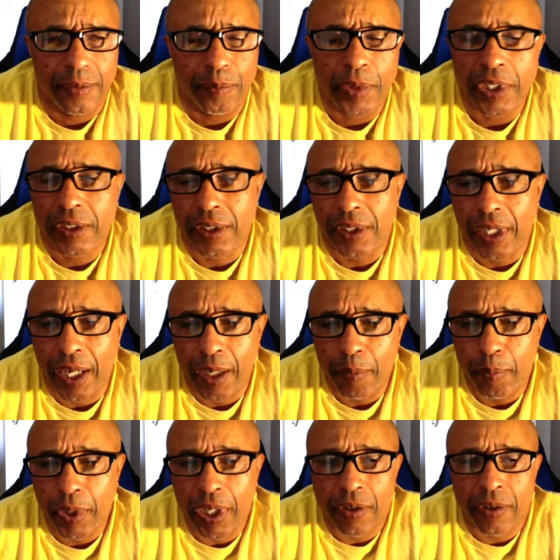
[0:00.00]
make the
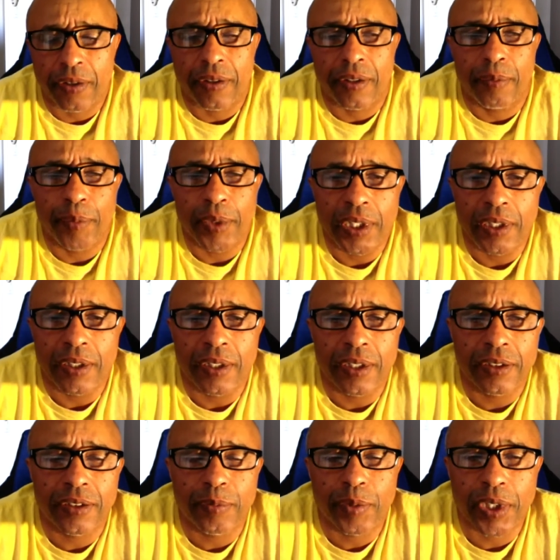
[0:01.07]
game better. I
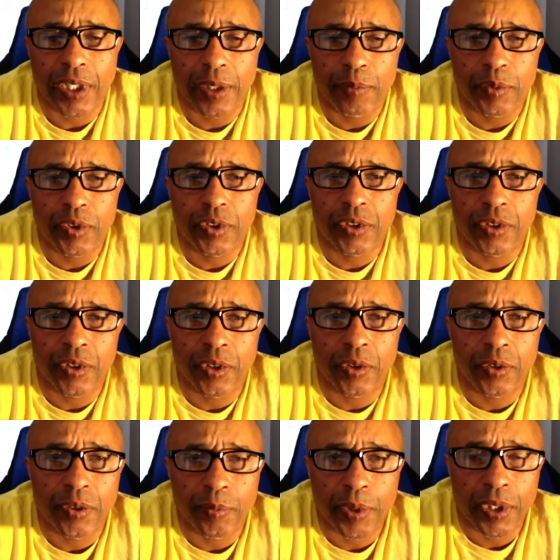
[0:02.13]
mean, sometimes you
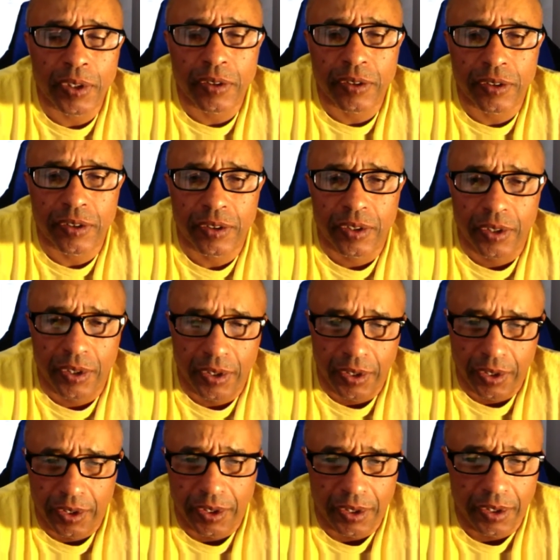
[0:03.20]

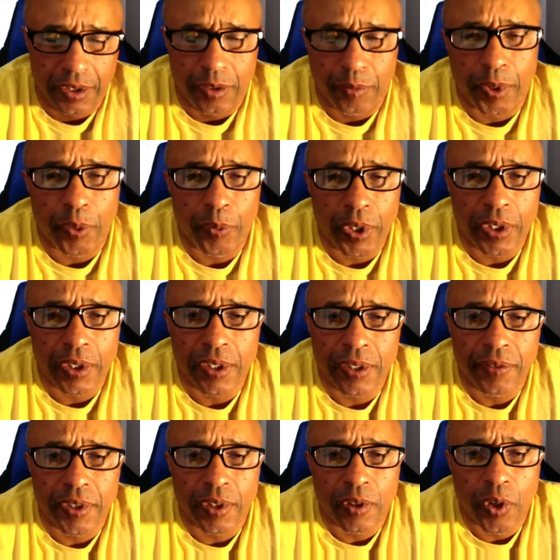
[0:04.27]
might want to
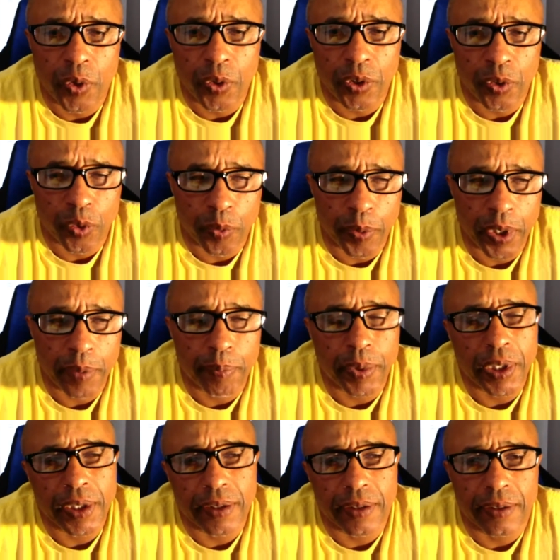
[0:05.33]
leave it alone a little bit,
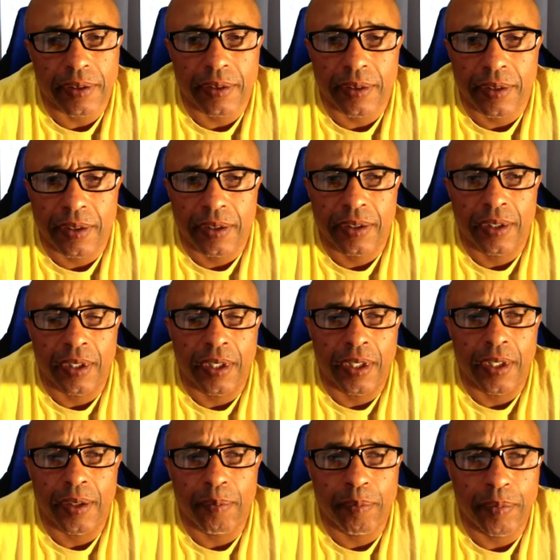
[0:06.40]
but
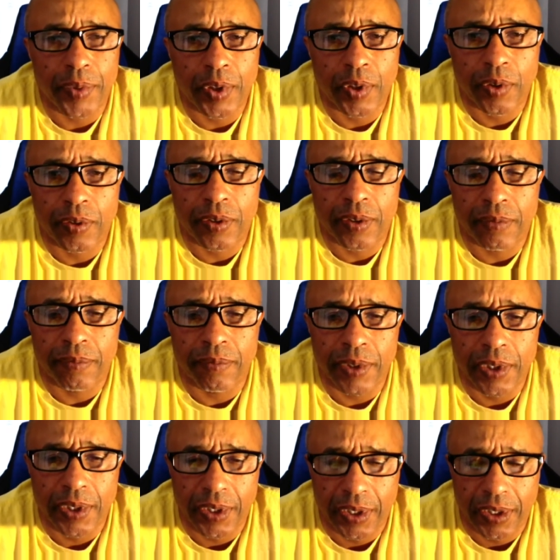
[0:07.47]
the
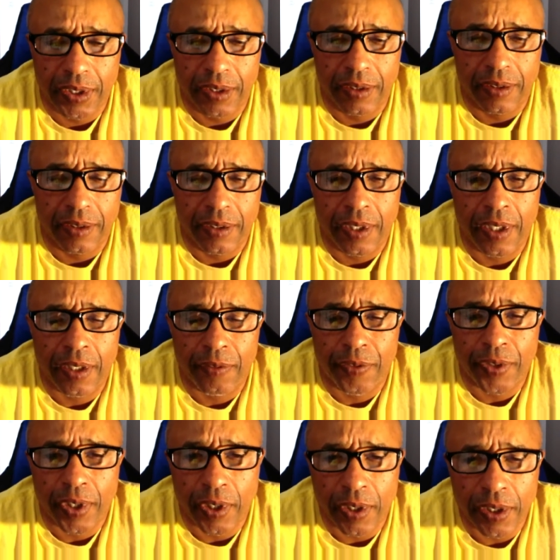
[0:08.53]

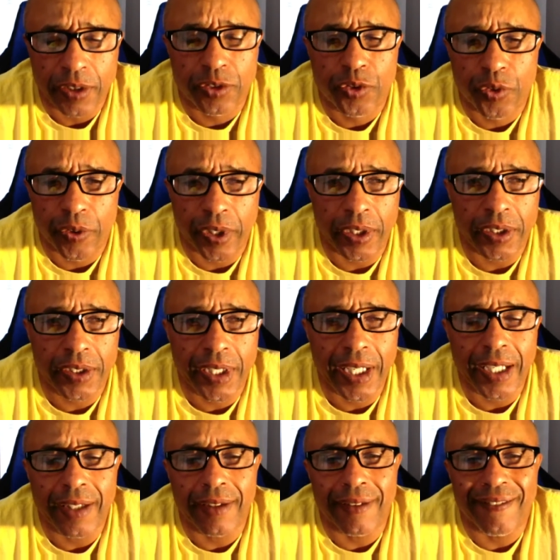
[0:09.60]
NFL is trying to
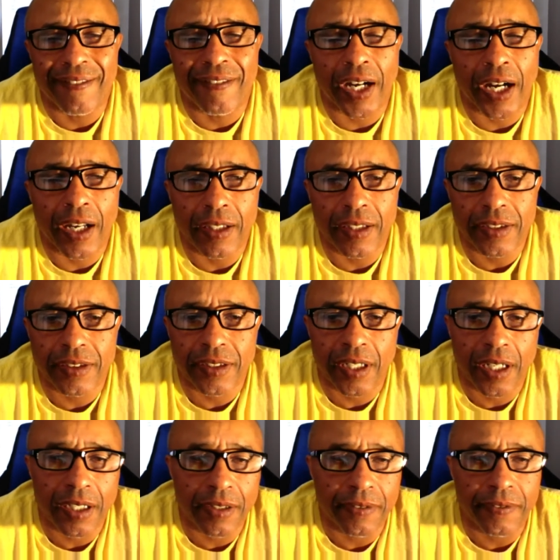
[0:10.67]
take the violence
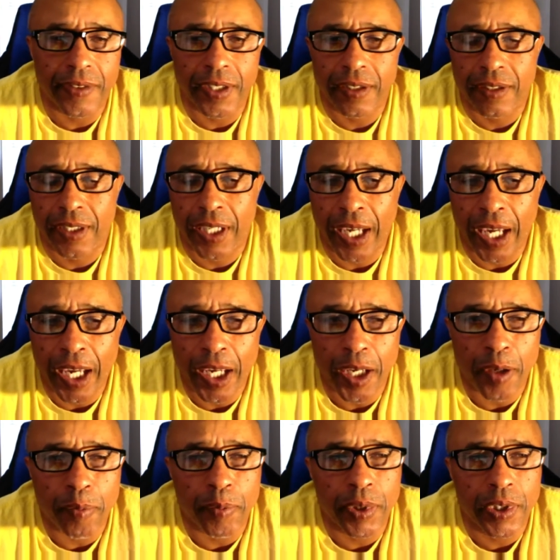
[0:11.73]
out of the
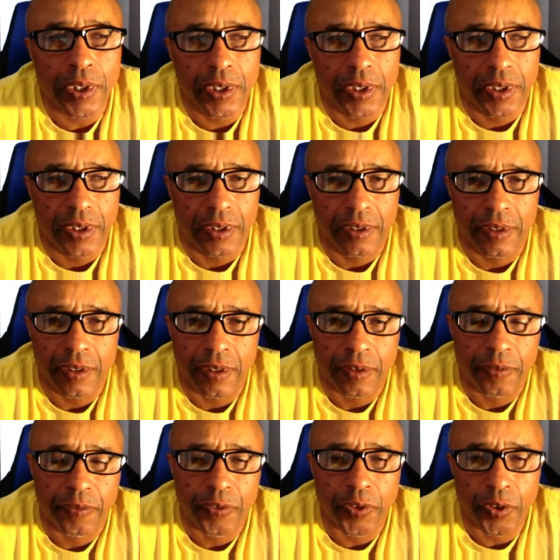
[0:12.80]
game
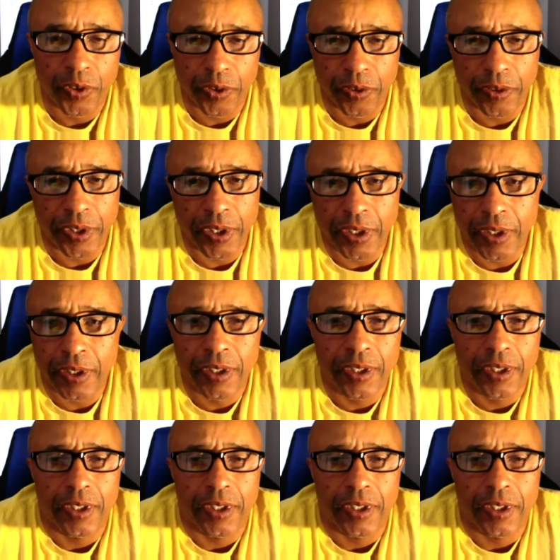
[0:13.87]
for